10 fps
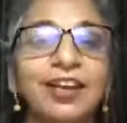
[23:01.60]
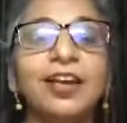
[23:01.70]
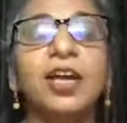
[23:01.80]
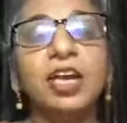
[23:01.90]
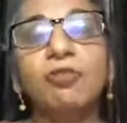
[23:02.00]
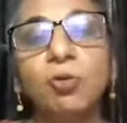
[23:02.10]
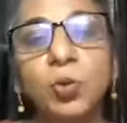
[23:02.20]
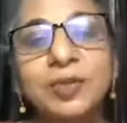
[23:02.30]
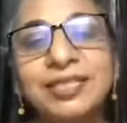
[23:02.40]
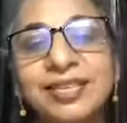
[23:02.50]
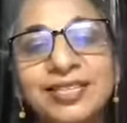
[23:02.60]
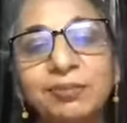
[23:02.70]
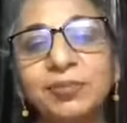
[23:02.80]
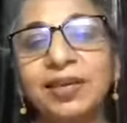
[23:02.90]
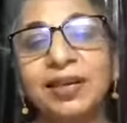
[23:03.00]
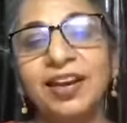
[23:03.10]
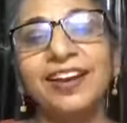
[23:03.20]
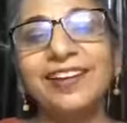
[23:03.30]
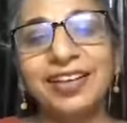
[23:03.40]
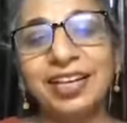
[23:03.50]
If a woman says something,
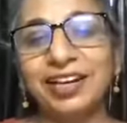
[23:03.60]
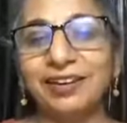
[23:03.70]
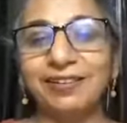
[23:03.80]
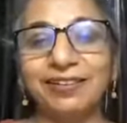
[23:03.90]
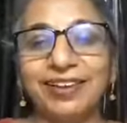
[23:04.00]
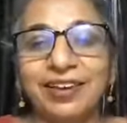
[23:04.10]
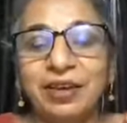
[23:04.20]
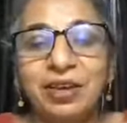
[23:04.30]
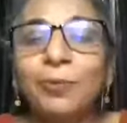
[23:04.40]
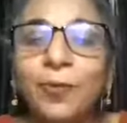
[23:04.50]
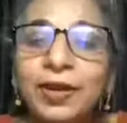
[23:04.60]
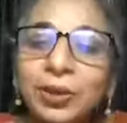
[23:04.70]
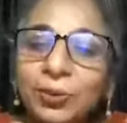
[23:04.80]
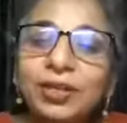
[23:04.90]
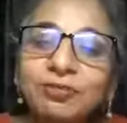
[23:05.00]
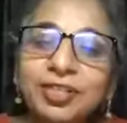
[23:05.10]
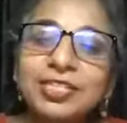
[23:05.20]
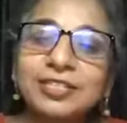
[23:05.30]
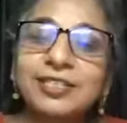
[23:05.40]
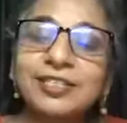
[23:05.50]
even if
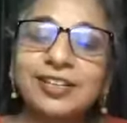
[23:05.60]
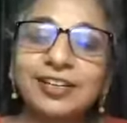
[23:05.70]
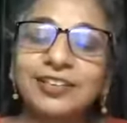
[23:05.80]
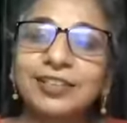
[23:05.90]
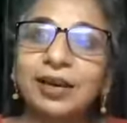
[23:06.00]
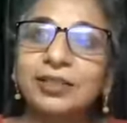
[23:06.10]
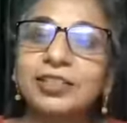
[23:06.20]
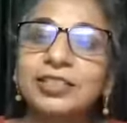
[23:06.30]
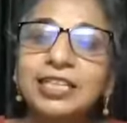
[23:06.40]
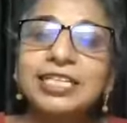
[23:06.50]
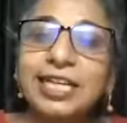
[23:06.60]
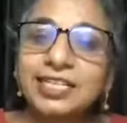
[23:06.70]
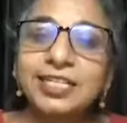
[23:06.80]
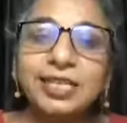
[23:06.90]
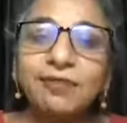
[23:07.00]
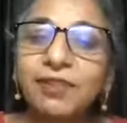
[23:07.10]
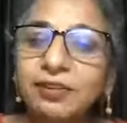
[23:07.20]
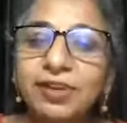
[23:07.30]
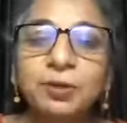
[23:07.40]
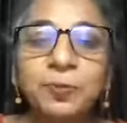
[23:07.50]
it's the intentions are very,
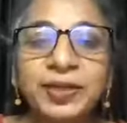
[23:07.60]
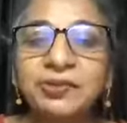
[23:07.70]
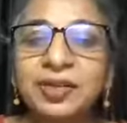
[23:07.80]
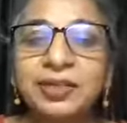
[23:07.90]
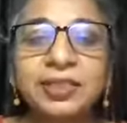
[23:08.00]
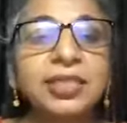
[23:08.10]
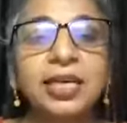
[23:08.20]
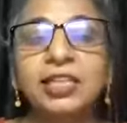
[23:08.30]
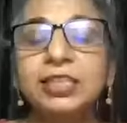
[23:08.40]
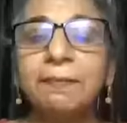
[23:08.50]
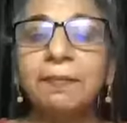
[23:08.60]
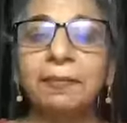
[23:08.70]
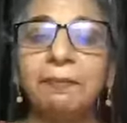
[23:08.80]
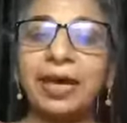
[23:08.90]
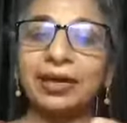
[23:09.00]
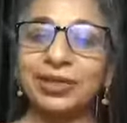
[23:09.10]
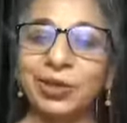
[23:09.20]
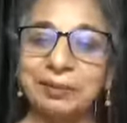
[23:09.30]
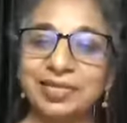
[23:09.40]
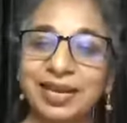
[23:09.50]
very benevolent, the man
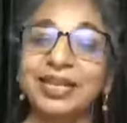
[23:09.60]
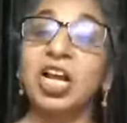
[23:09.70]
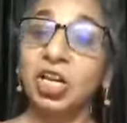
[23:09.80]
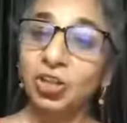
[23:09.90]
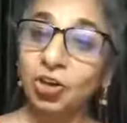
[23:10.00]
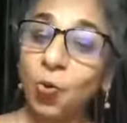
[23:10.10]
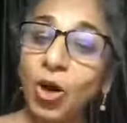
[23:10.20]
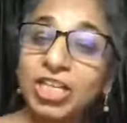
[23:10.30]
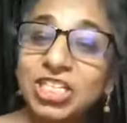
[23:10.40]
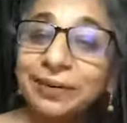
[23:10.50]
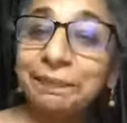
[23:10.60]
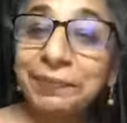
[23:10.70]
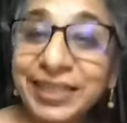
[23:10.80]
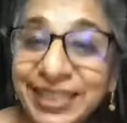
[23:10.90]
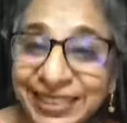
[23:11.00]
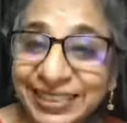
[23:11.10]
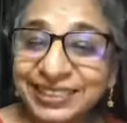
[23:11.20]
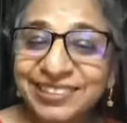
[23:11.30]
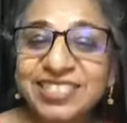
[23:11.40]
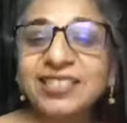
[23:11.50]
comes ahead, what she
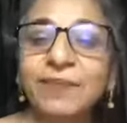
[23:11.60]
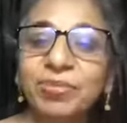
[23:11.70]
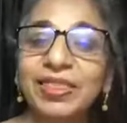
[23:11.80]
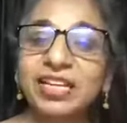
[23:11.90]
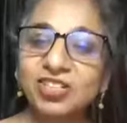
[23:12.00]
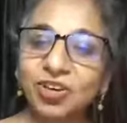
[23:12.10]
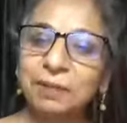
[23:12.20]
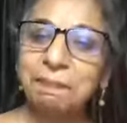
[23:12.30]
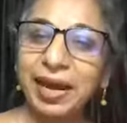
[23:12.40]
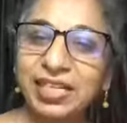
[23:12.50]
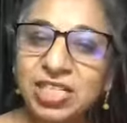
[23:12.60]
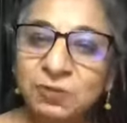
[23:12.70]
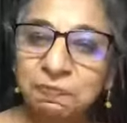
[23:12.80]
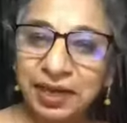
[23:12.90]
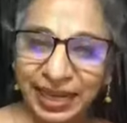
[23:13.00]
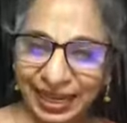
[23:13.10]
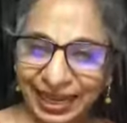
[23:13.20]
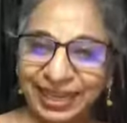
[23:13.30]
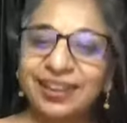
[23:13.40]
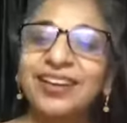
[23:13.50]
means is, that's called mansplaining.
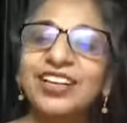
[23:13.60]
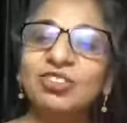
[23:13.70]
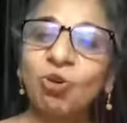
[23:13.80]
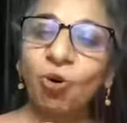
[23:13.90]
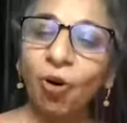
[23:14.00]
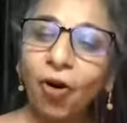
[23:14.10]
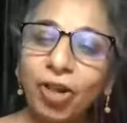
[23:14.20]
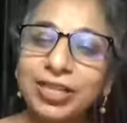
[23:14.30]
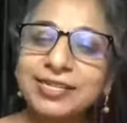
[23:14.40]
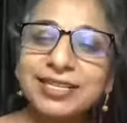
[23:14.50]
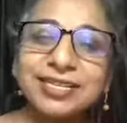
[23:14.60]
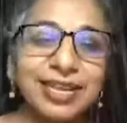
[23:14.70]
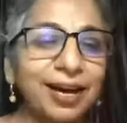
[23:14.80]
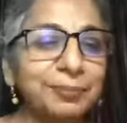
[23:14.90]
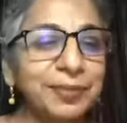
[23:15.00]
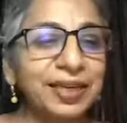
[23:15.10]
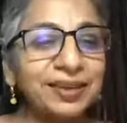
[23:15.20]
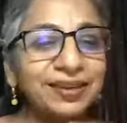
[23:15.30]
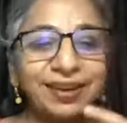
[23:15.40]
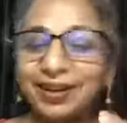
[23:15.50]
So all this is harming,
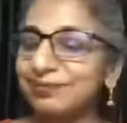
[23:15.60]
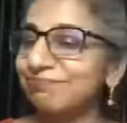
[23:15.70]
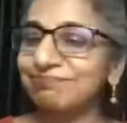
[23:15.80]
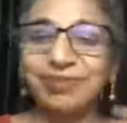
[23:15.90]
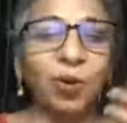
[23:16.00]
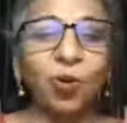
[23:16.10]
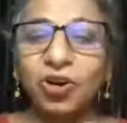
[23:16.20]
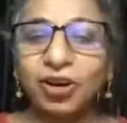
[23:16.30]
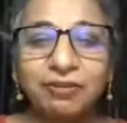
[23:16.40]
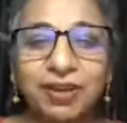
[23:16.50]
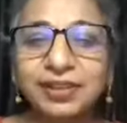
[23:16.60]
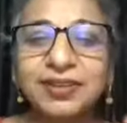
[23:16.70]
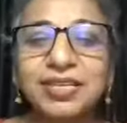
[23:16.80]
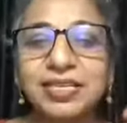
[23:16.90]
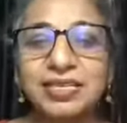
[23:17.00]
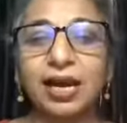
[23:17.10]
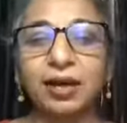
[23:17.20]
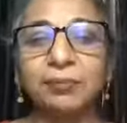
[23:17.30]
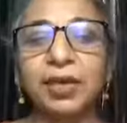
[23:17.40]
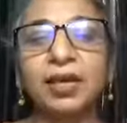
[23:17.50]
and a whole lot of other things is
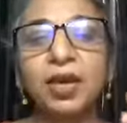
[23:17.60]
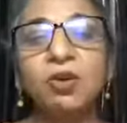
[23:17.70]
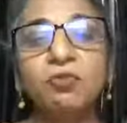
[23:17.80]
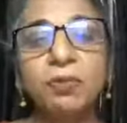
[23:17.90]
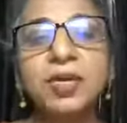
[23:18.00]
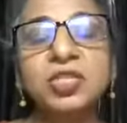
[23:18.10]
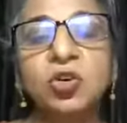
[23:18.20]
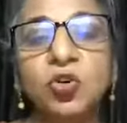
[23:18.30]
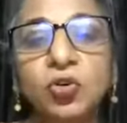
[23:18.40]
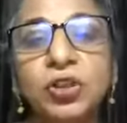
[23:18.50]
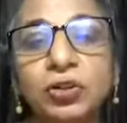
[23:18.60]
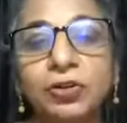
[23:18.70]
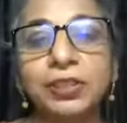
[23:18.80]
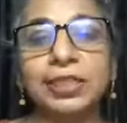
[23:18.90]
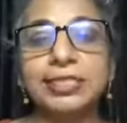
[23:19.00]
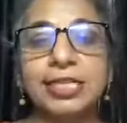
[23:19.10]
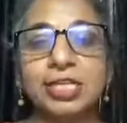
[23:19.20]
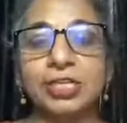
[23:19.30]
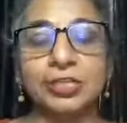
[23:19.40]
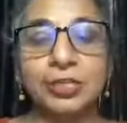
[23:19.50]
harming women's growth in
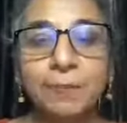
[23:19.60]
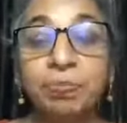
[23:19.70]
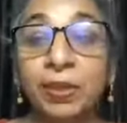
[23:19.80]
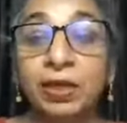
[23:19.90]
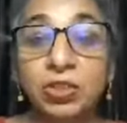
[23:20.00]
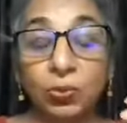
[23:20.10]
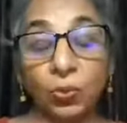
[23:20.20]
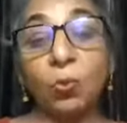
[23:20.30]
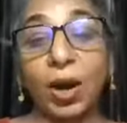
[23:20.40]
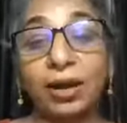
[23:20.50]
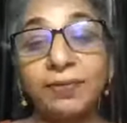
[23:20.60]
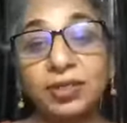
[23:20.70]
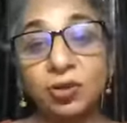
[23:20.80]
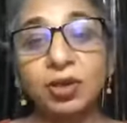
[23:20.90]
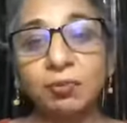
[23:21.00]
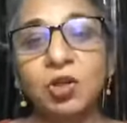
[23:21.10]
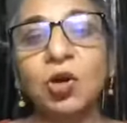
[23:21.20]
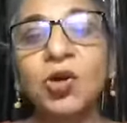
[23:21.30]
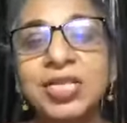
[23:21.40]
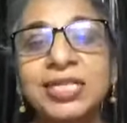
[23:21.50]
organizations. So while we are talking about
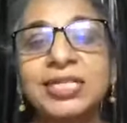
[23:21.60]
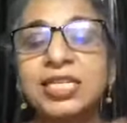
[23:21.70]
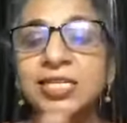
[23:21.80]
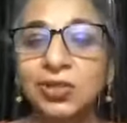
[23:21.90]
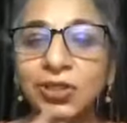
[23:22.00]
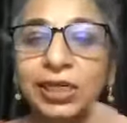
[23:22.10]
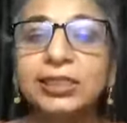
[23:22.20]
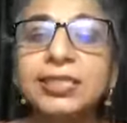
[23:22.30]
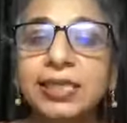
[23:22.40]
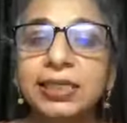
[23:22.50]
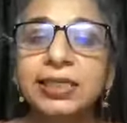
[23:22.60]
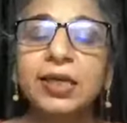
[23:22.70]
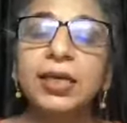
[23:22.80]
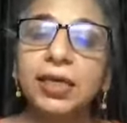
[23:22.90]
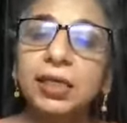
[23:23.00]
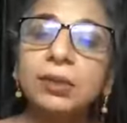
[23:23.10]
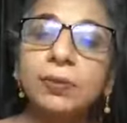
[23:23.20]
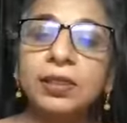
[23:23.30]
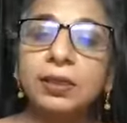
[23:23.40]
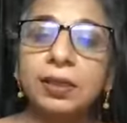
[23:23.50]
organizations, on the other side, even